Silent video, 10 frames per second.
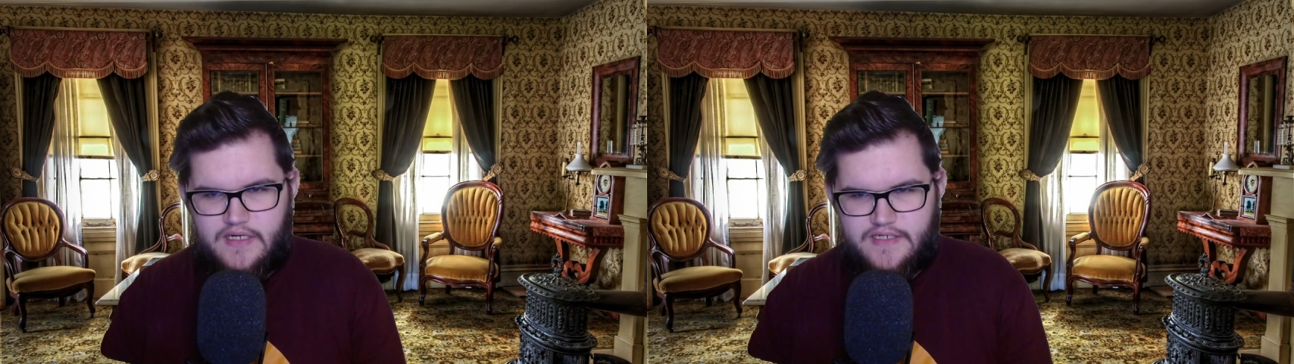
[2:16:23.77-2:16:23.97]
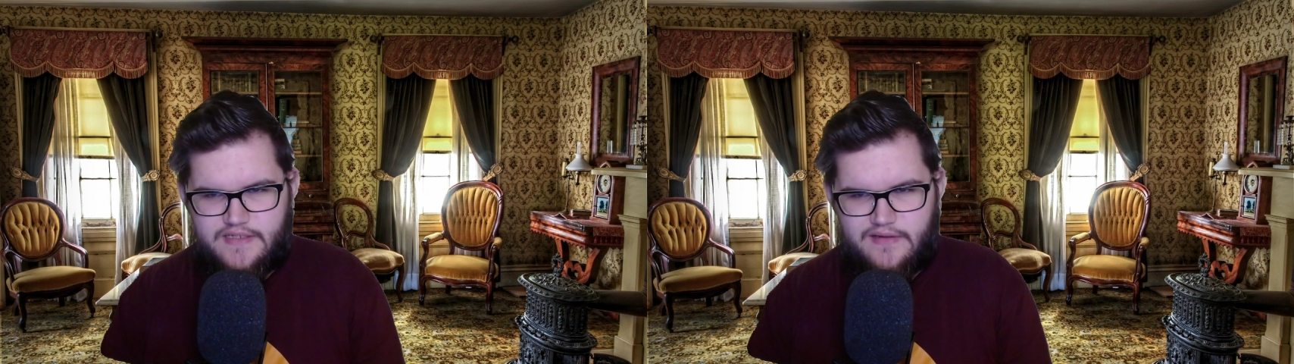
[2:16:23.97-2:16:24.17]

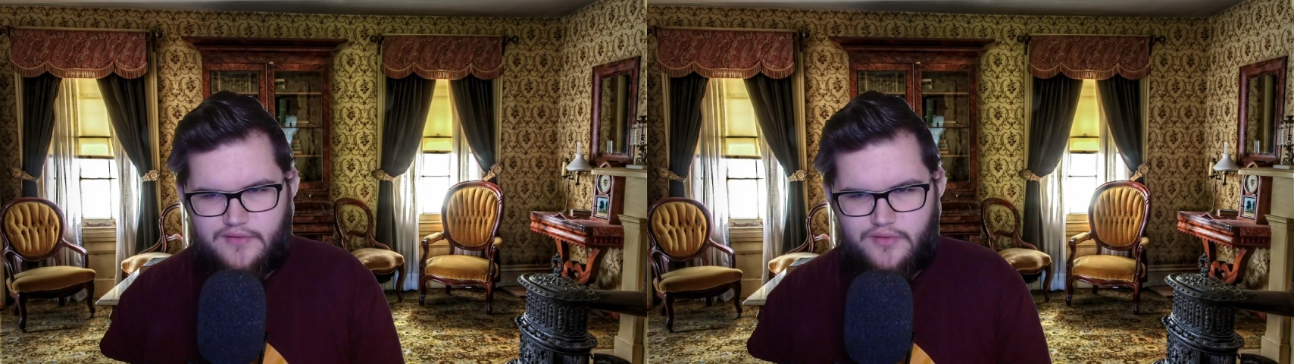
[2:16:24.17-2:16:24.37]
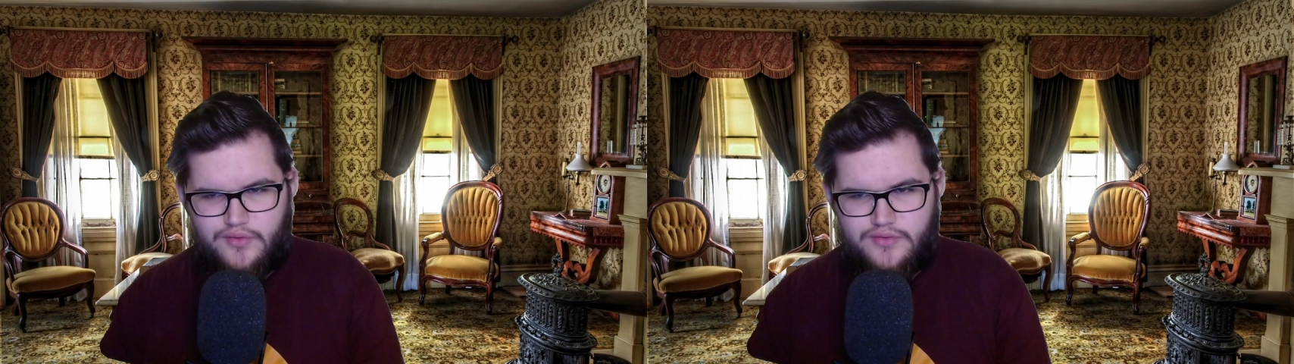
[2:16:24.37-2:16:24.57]
She
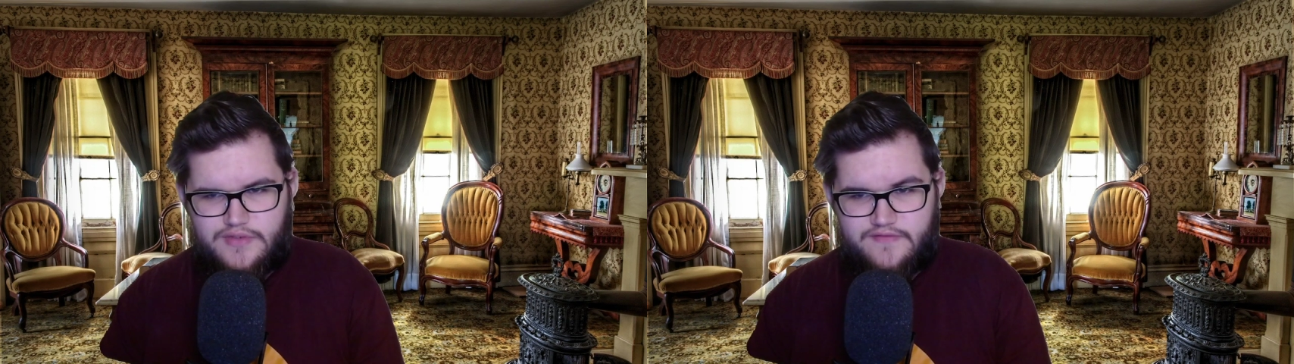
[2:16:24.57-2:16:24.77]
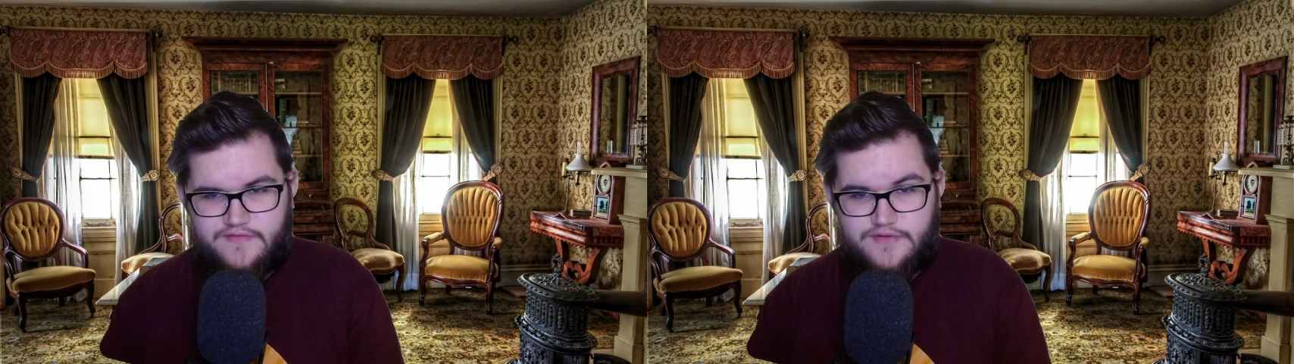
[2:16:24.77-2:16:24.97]
wrote
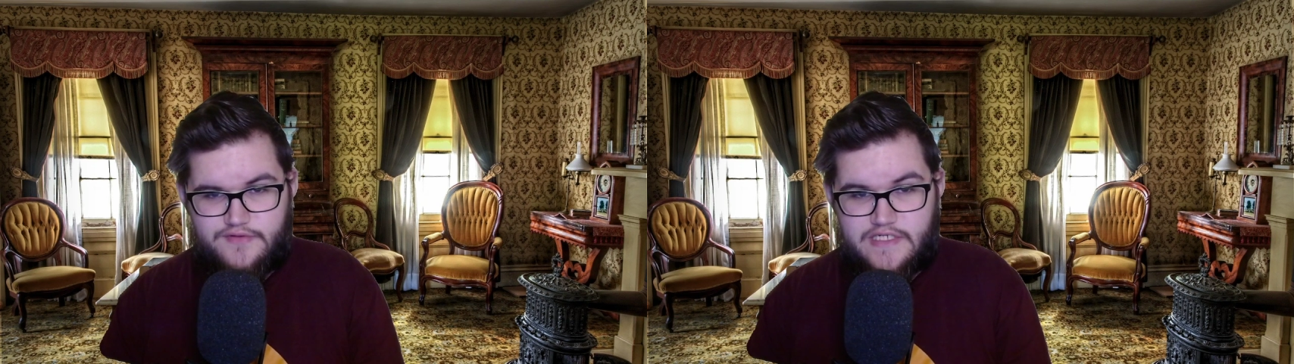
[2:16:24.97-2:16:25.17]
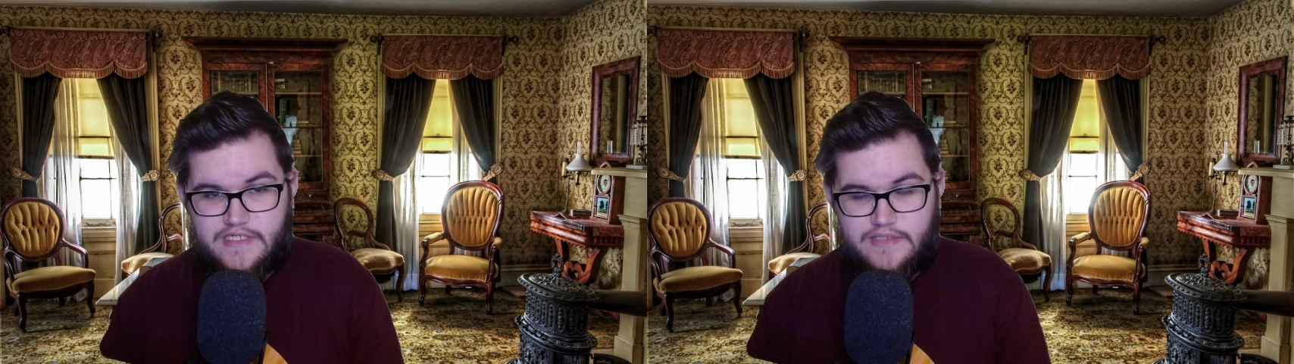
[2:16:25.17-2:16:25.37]
even to
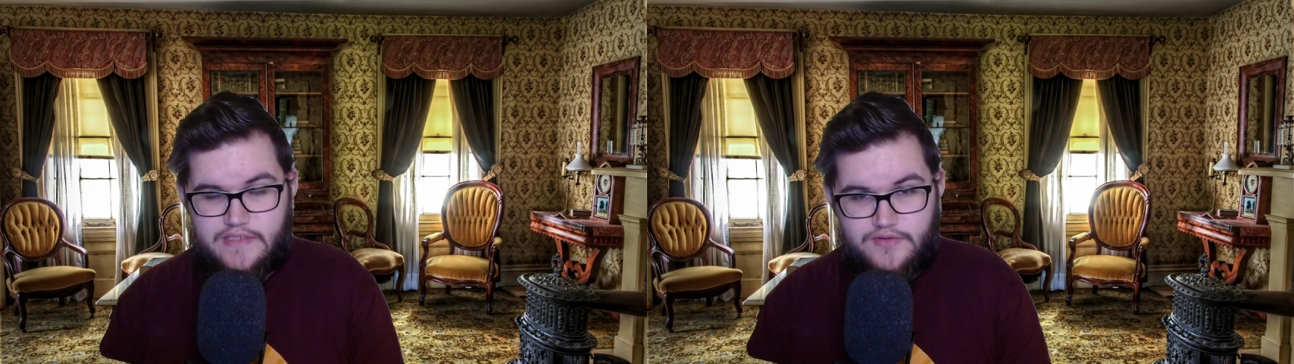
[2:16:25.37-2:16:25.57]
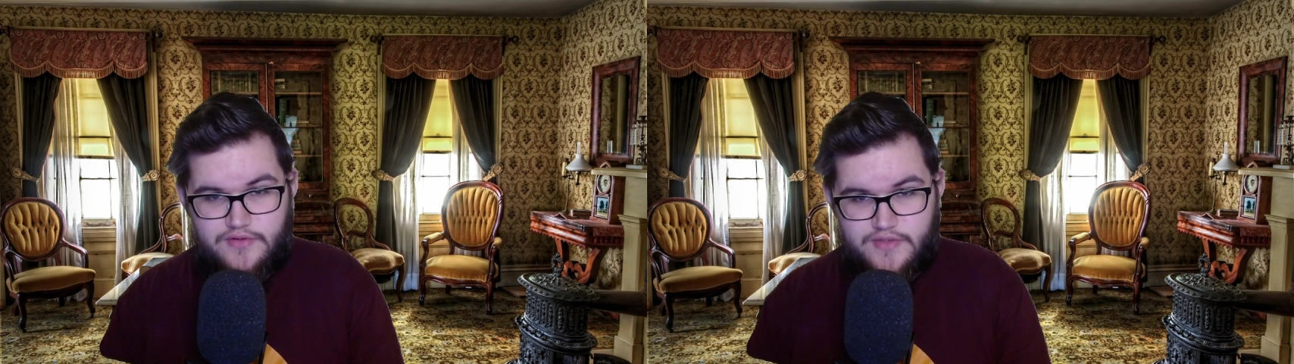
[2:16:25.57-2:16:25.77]
Jane
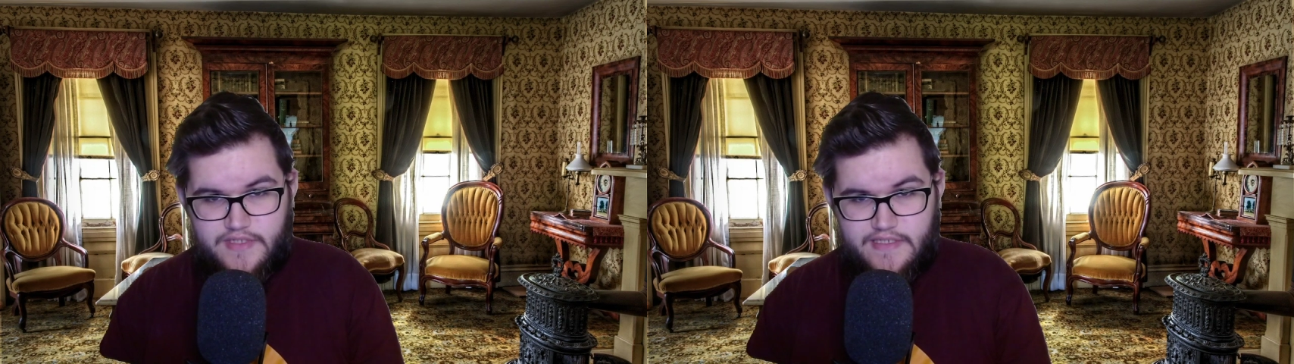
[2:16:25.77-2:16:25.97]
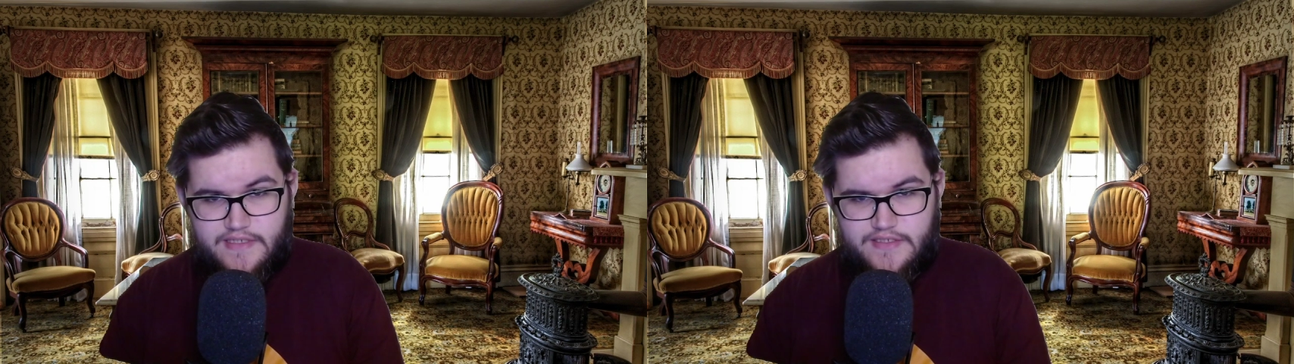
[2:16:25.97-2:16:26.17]
on the
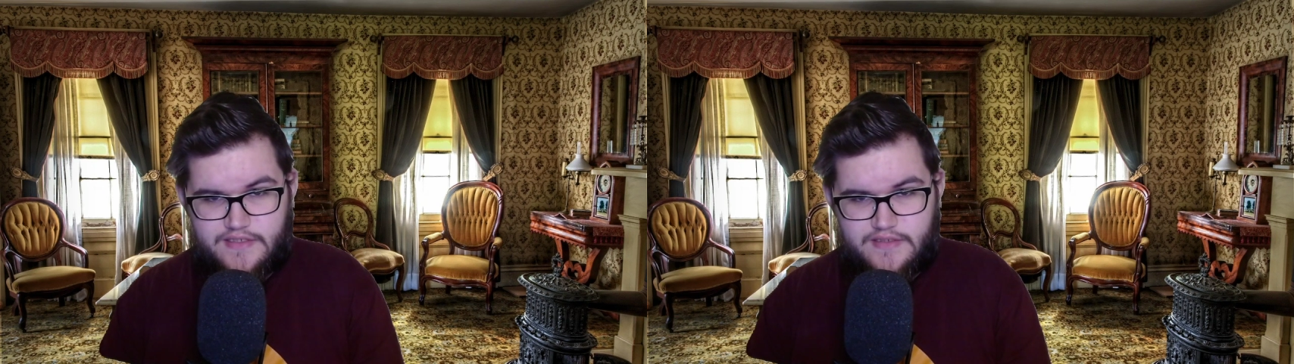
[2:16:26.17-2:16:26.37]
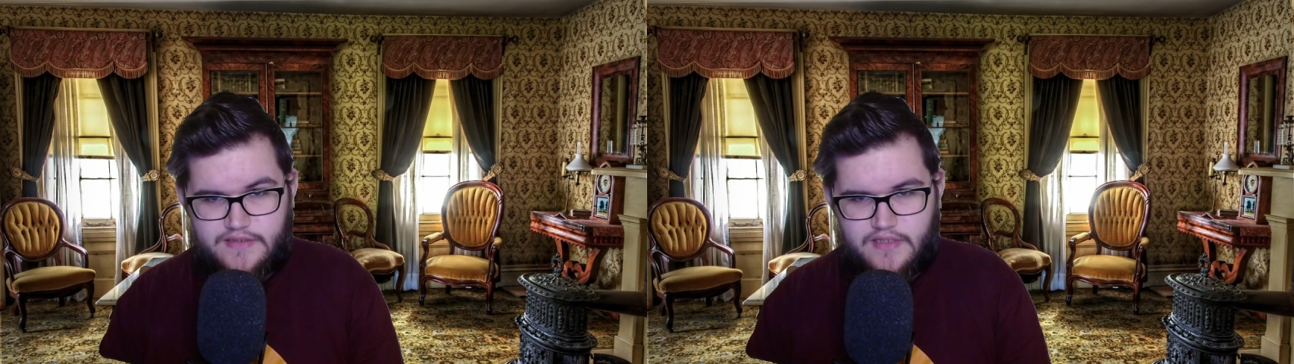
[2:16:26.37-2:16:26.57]

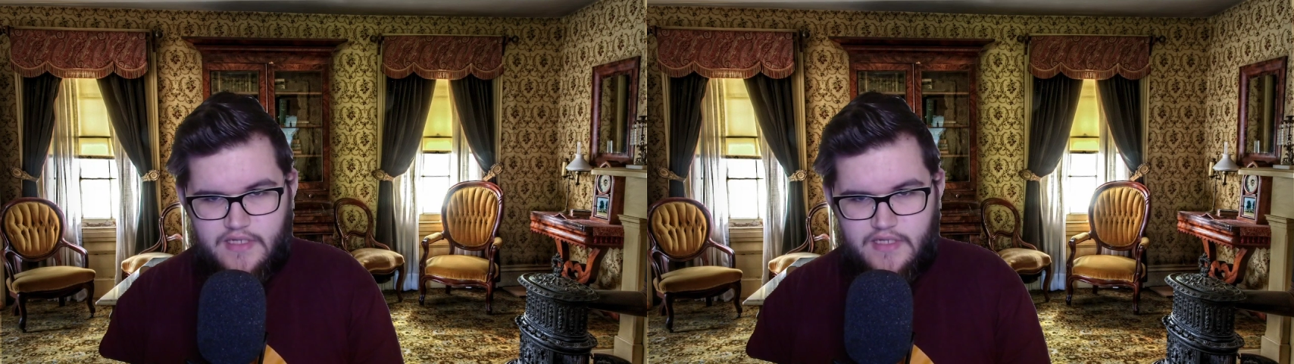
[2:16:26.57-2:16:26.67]
occasion